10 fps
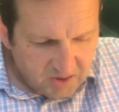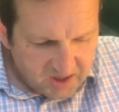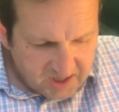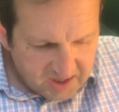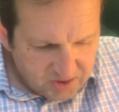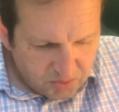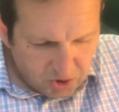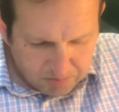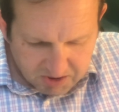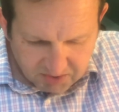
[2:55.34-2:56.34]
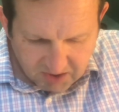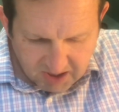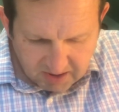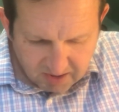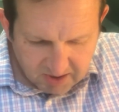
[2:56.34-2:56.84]
the din is we go basa
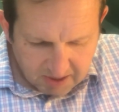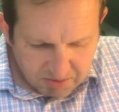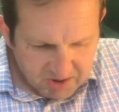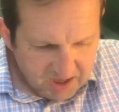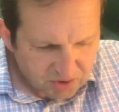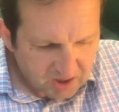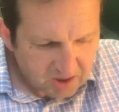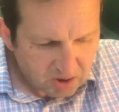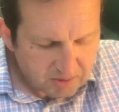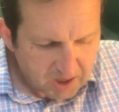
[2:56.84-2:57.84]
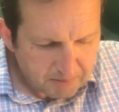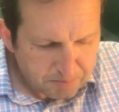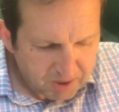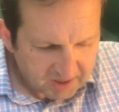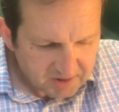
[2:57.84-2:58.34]
to the time that's actually uh,
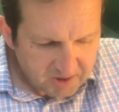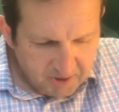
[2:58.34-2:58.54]
picked.